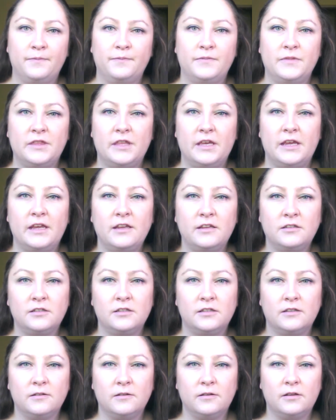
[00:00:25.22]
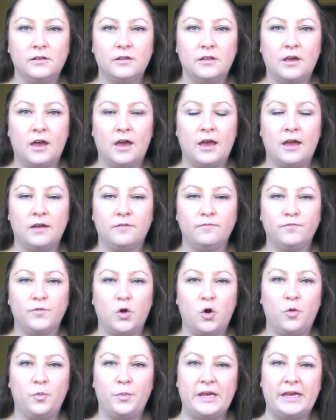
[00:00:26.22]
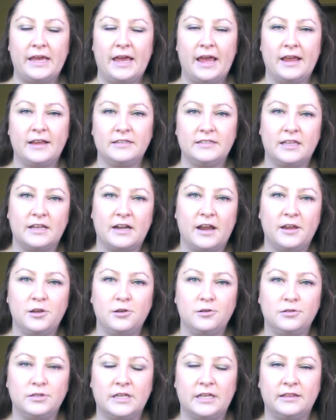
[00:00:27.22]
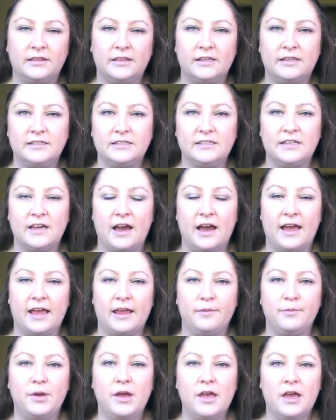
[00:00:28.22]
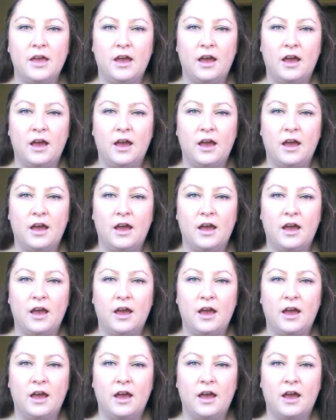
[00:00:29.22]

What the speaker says: these OPKs that I use at this time